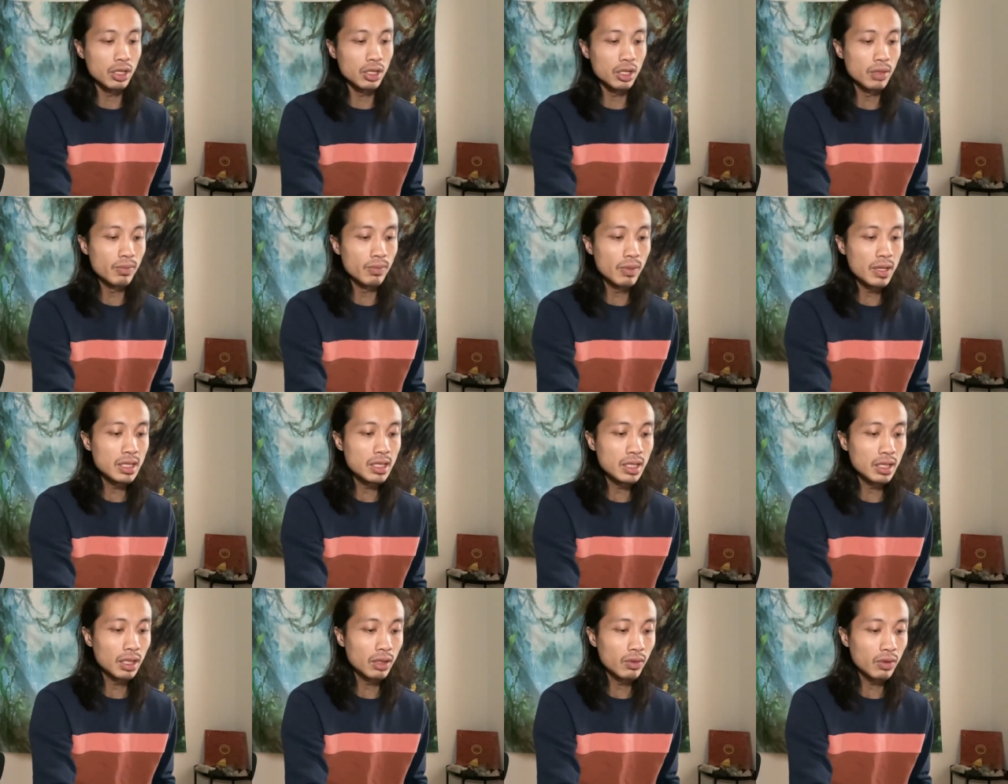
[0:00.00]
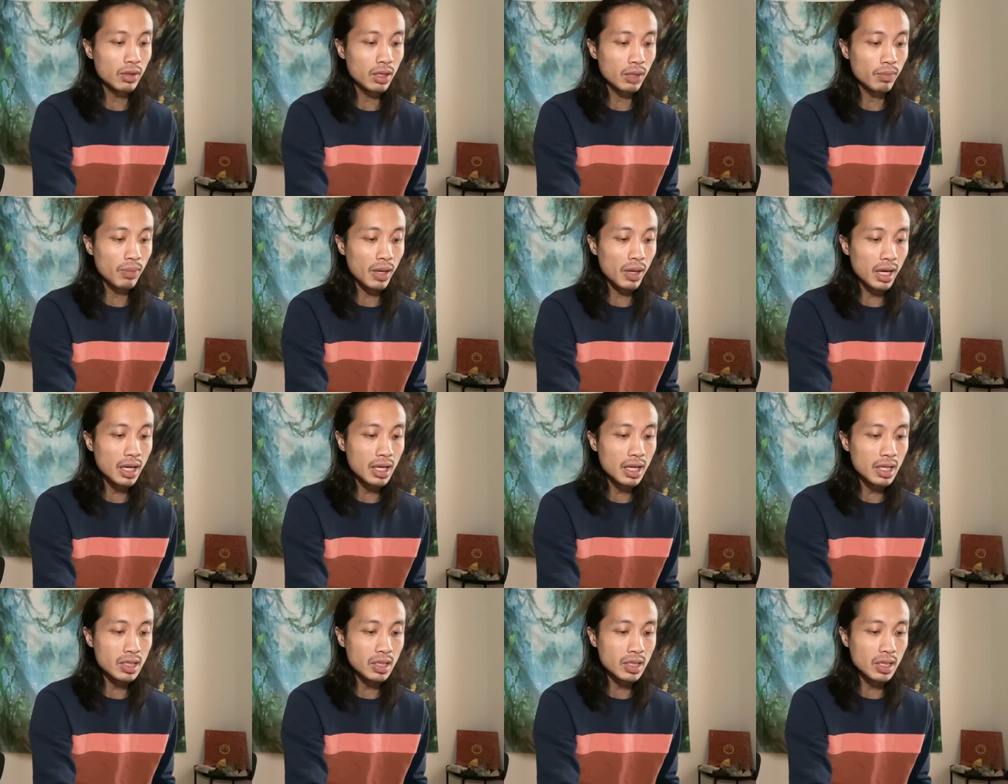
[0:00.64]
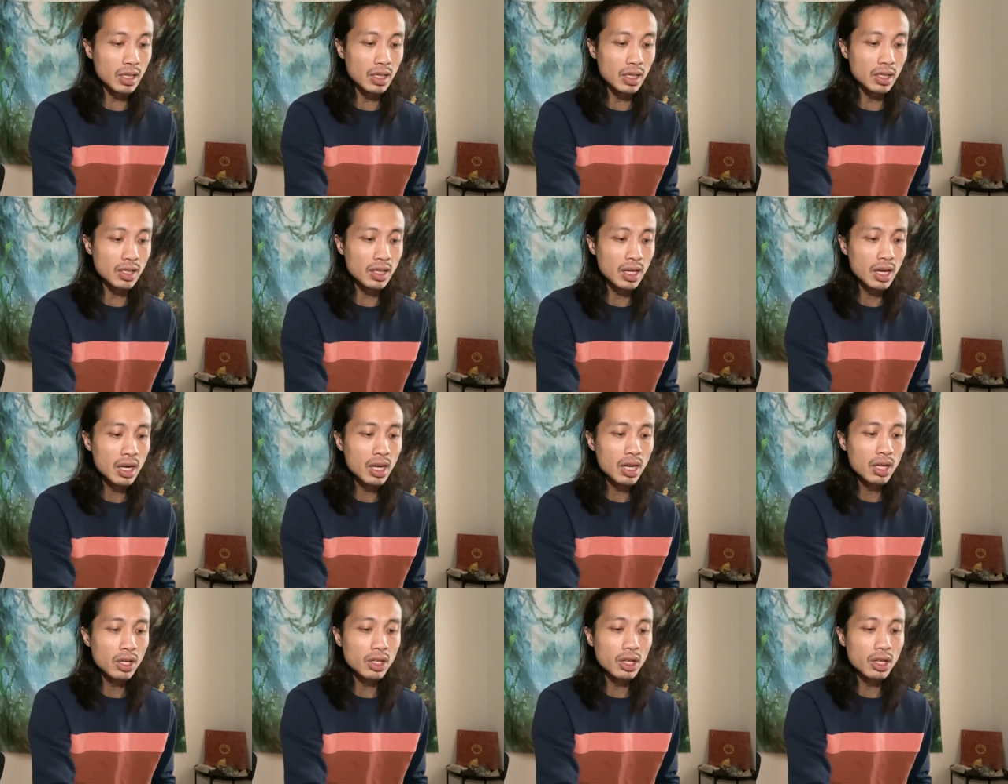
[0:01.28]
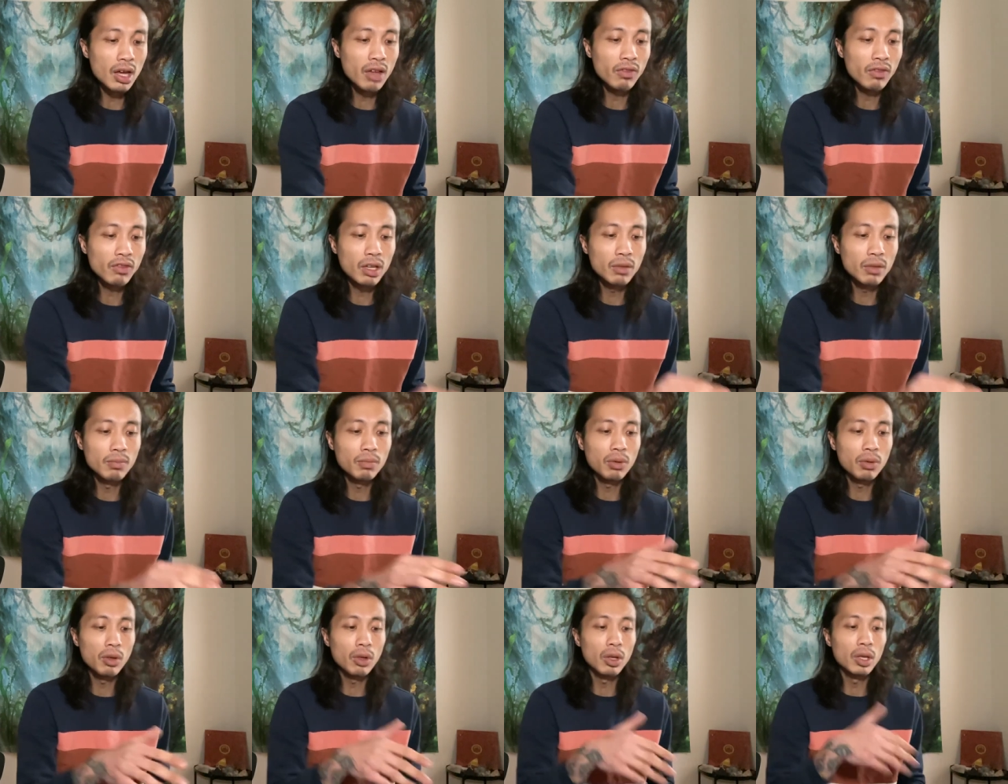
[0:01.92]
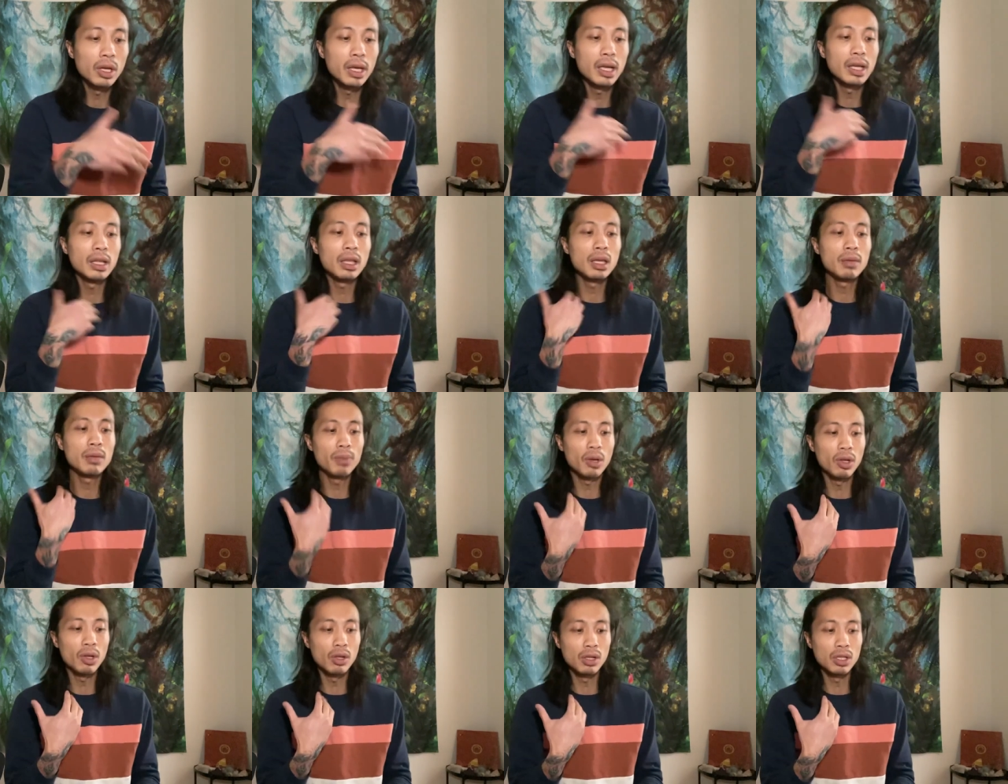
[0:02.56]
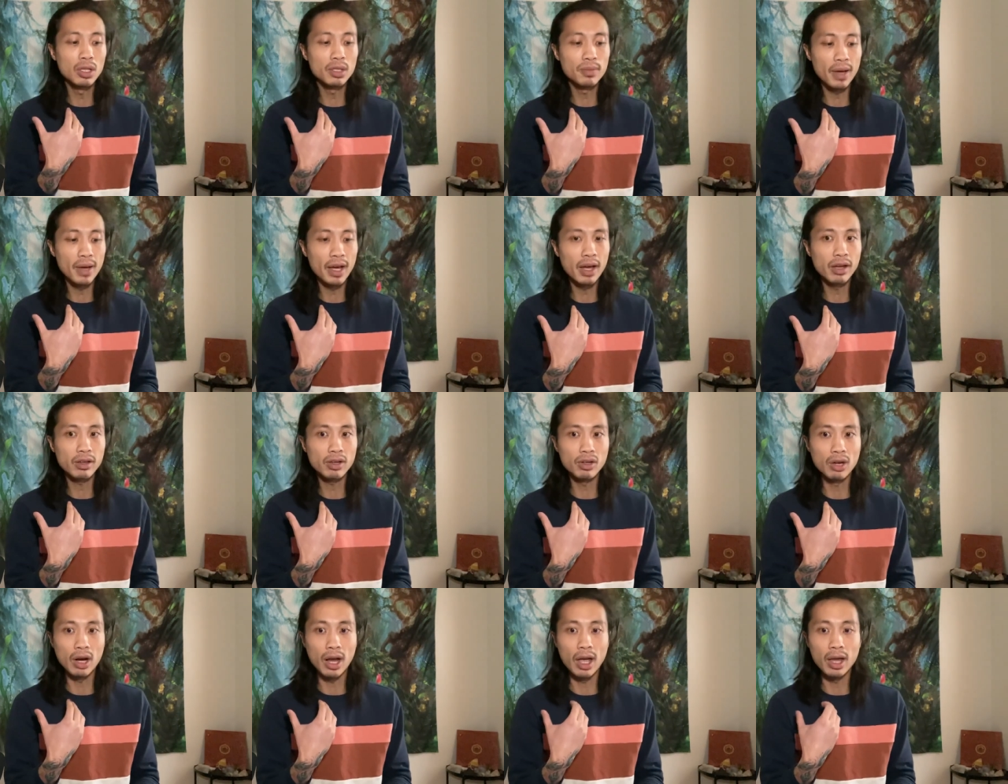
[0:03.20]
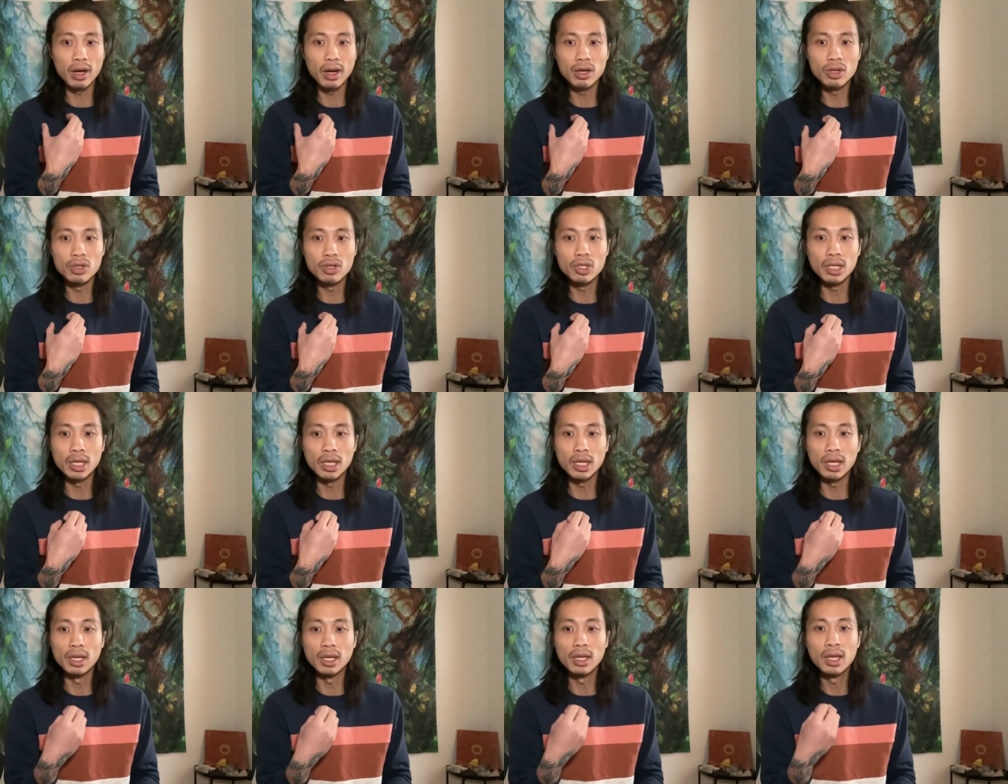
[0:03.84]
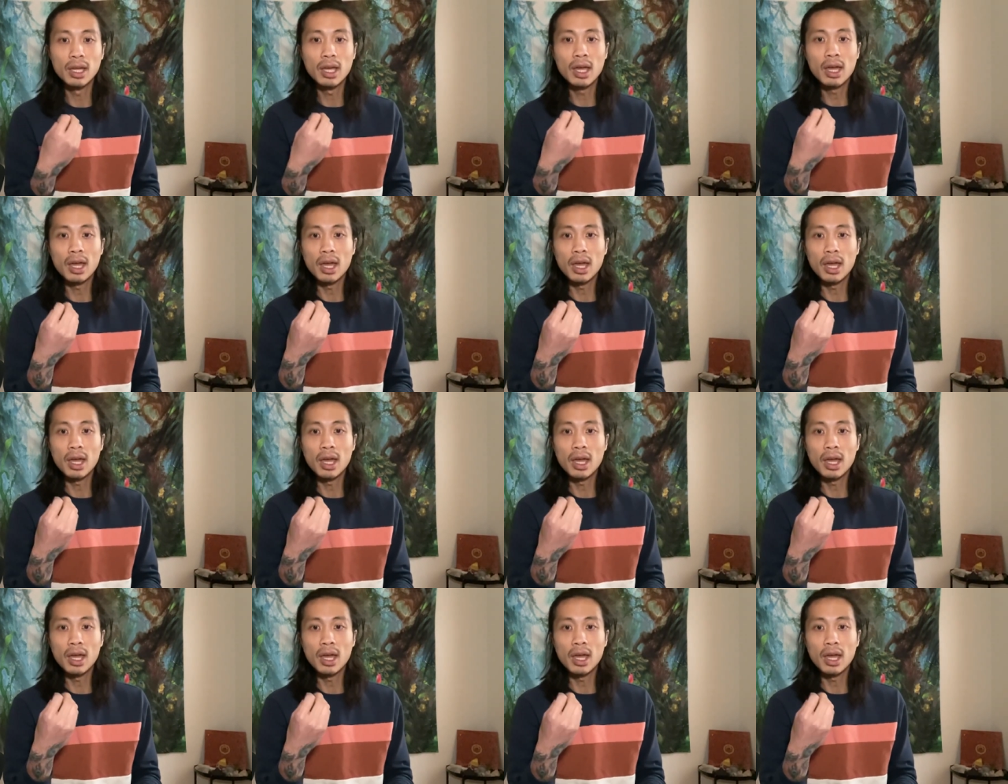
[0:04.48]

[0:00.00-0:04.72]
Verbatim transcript: could be dealing with the Pisces. You have completely pulled back your energy.